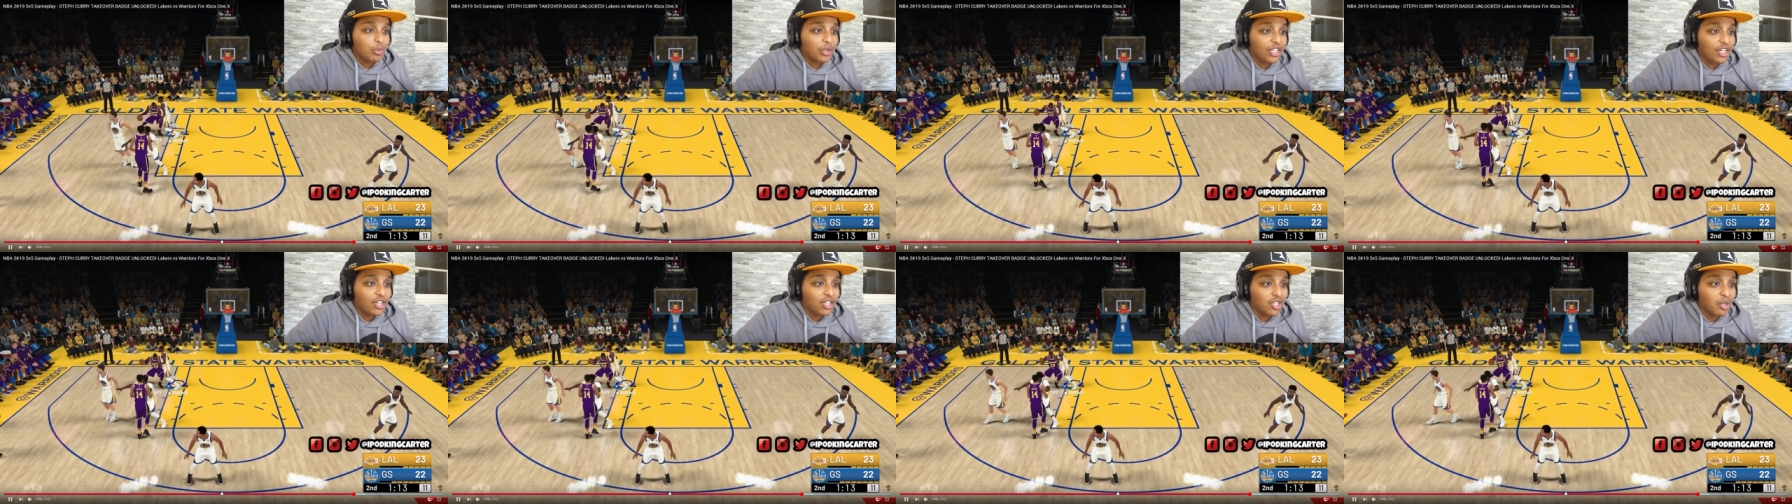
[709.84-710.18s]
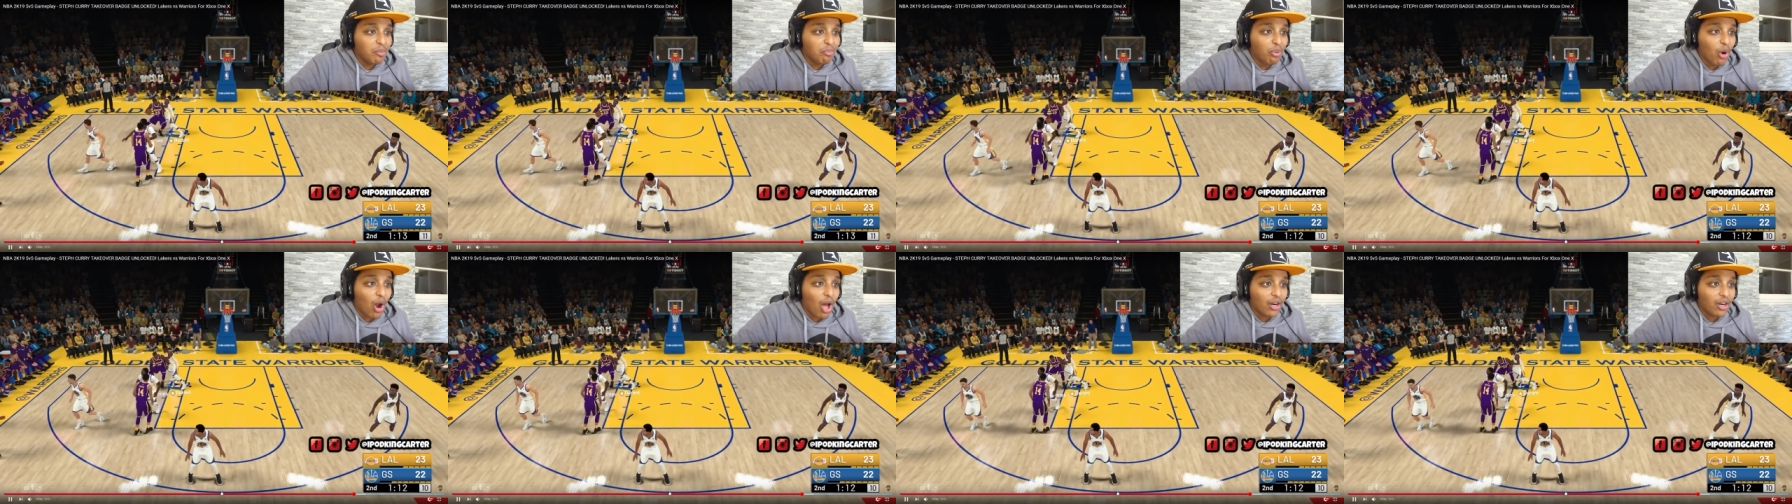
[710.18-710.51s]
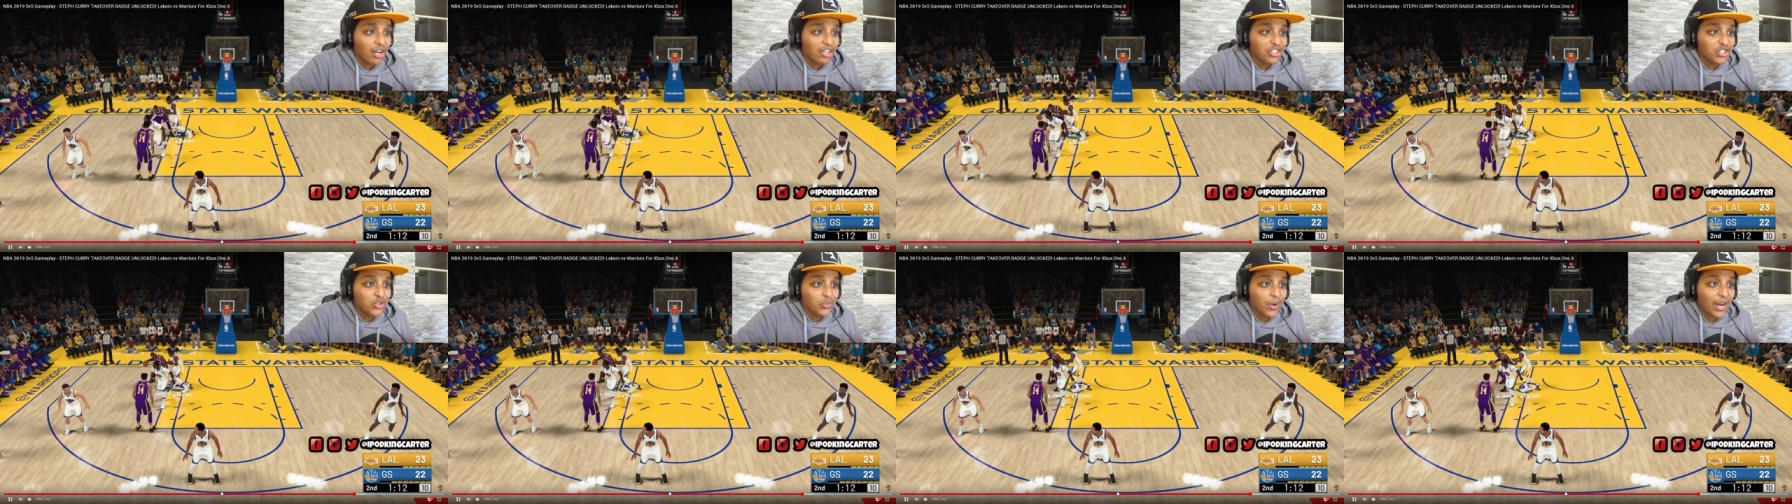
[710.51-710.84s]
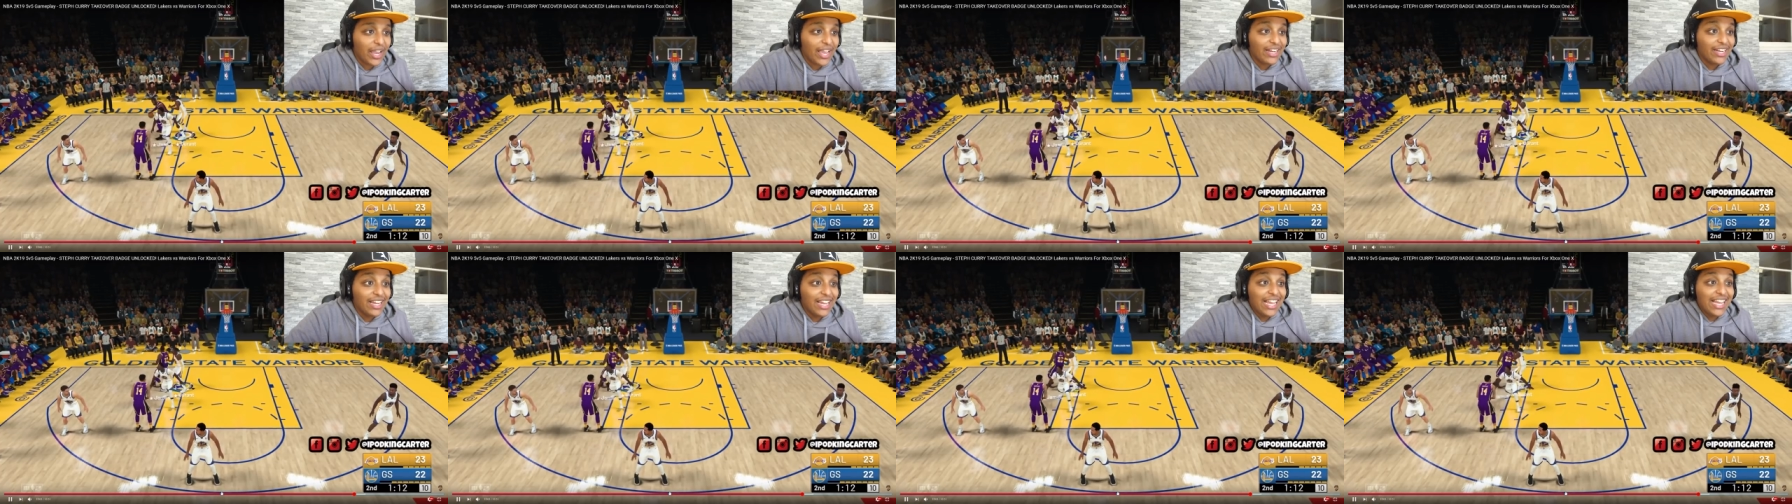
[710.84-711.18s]
play here. LeBron on
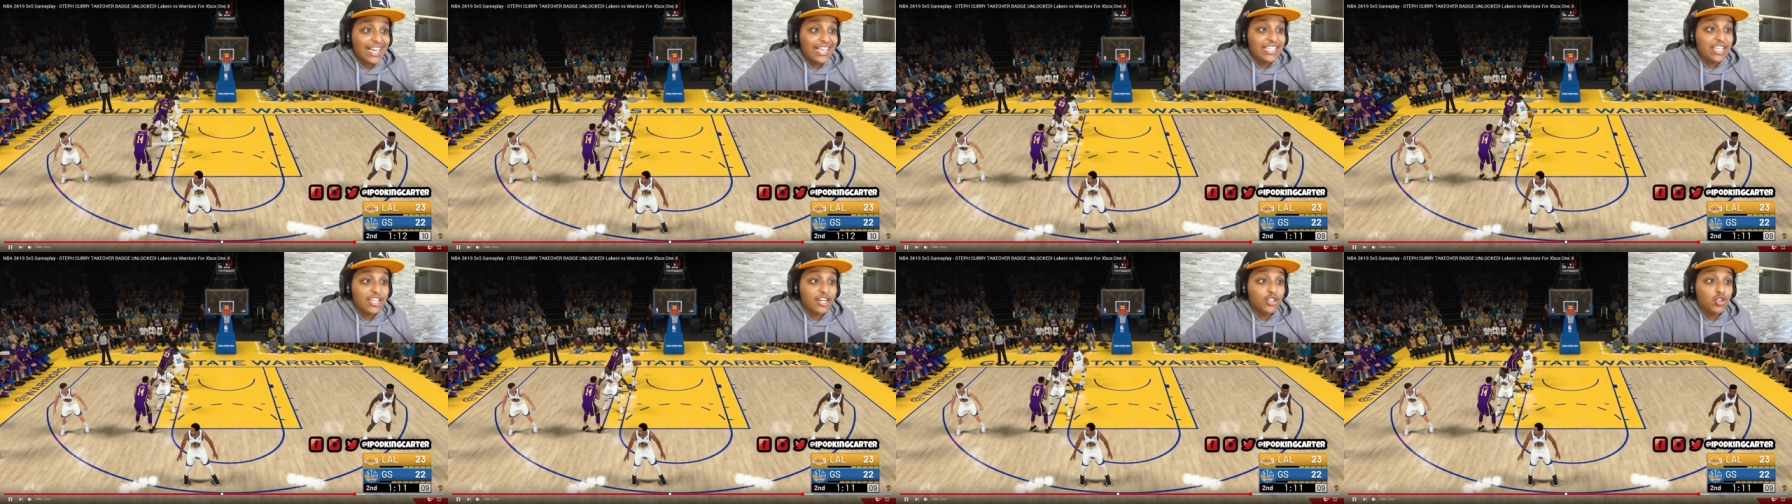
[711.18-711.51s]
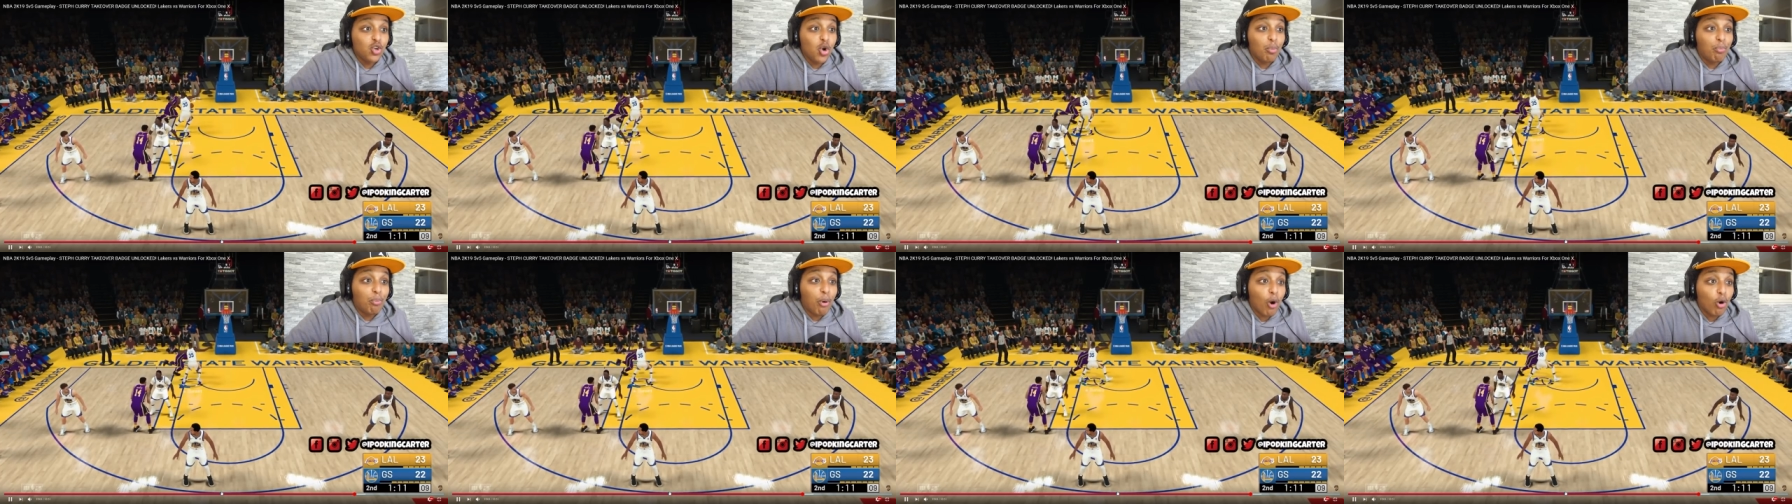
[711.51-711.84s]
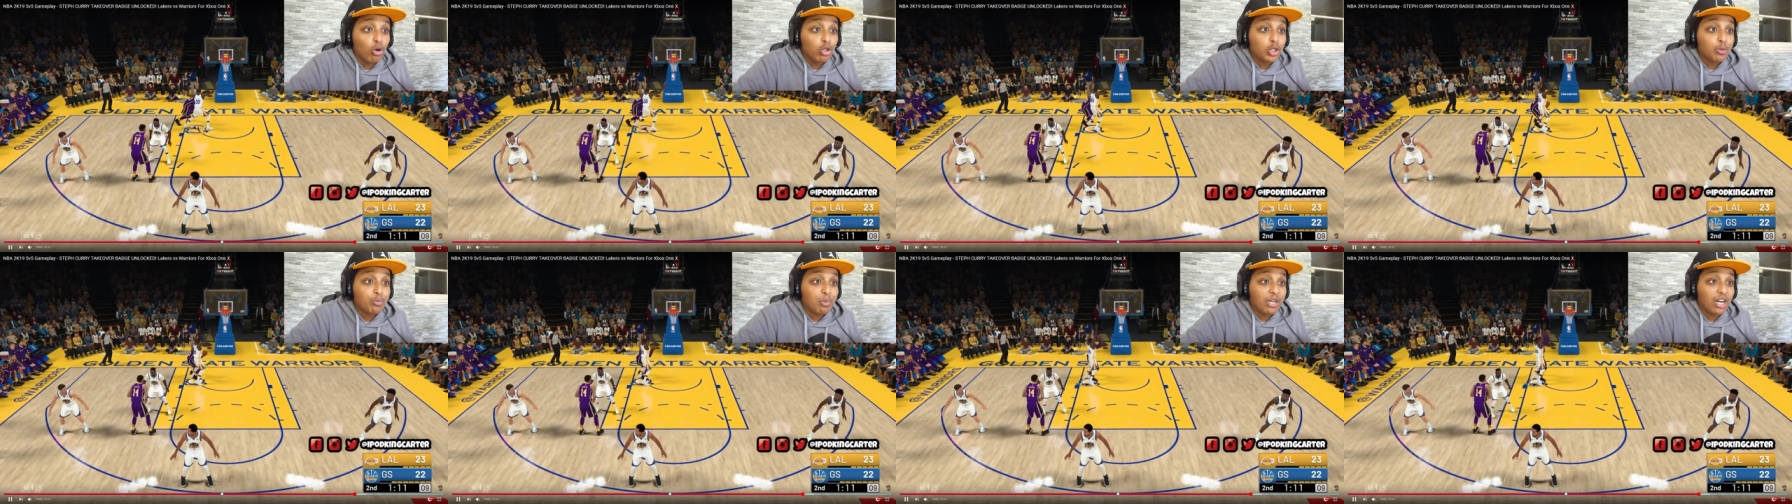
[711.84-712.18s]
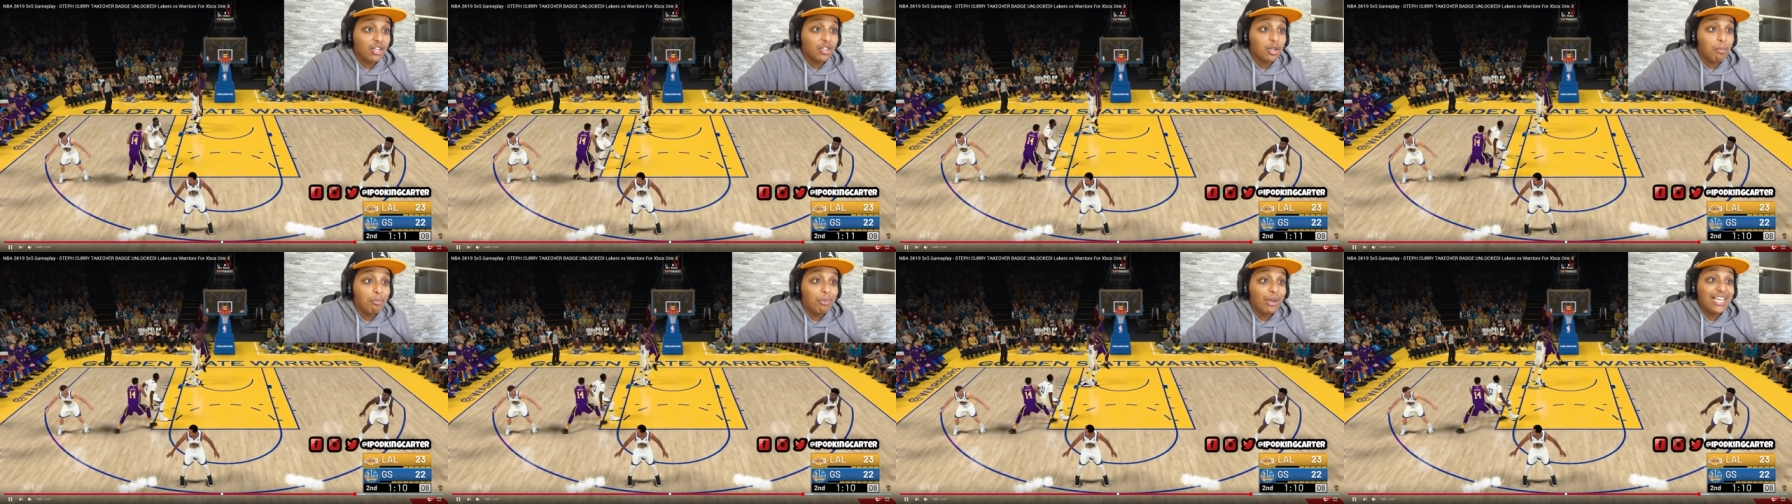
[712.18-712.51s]
Durant is gonna do a post spin
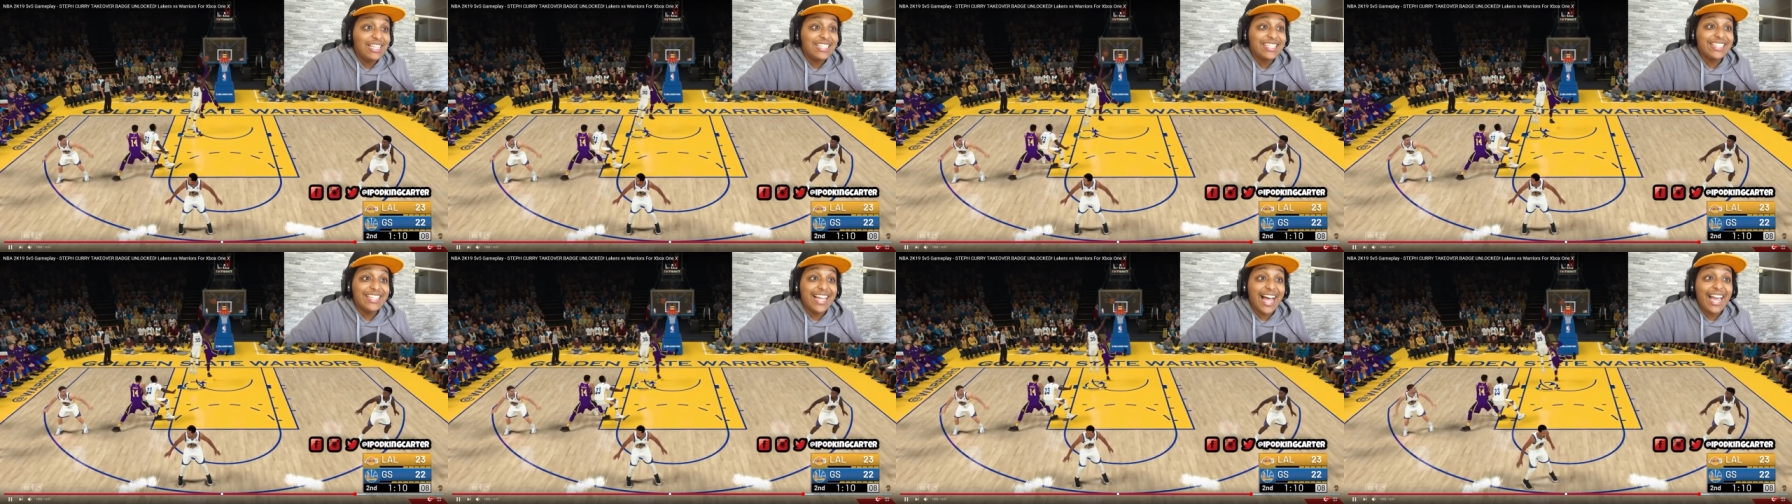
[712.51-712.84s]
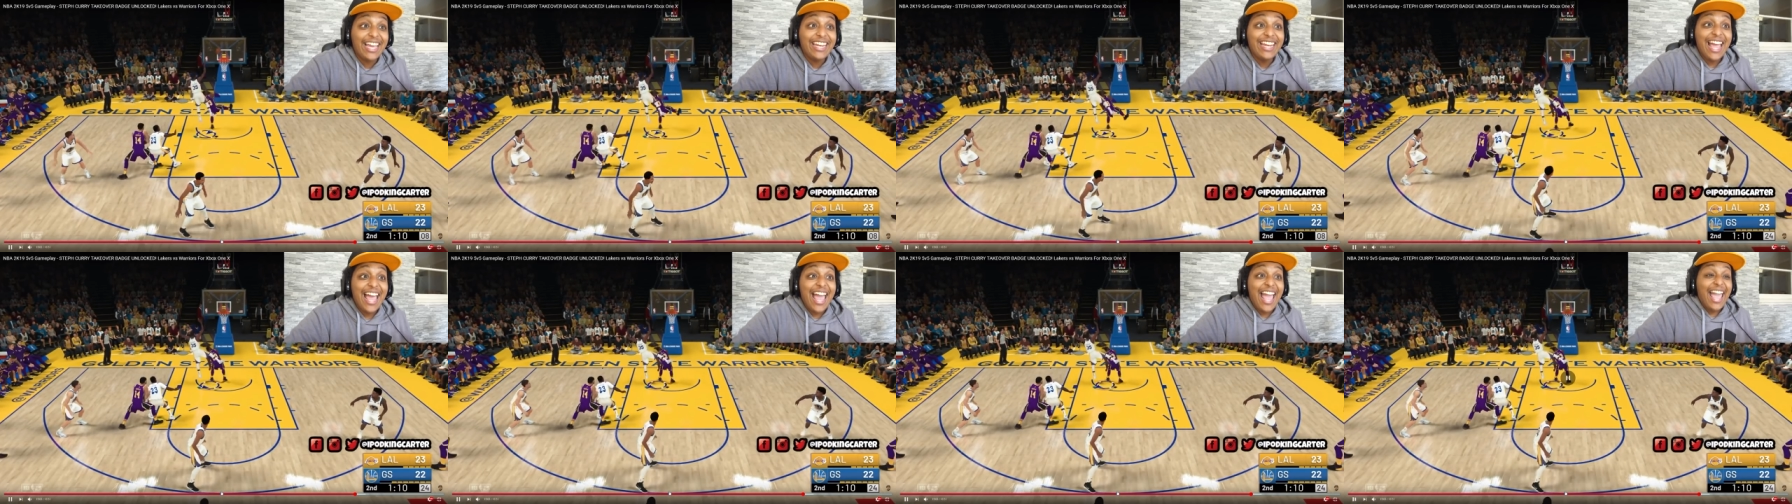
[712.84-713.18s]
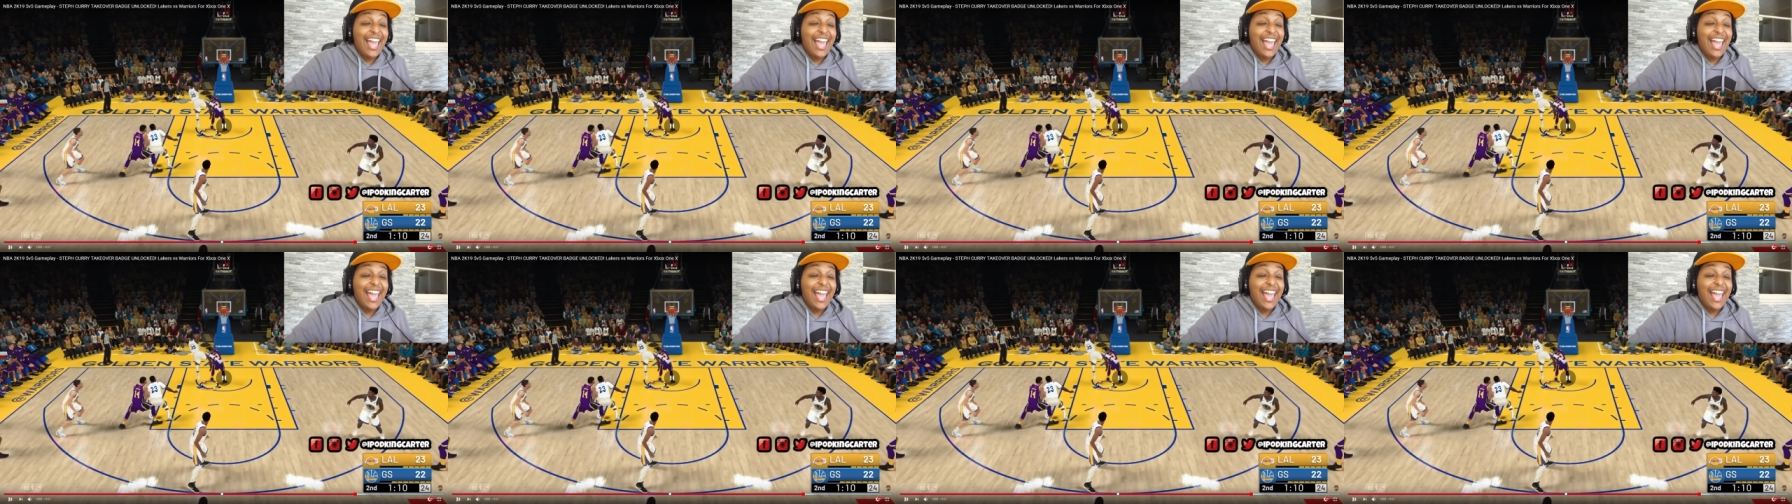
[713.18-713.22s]
on the baseline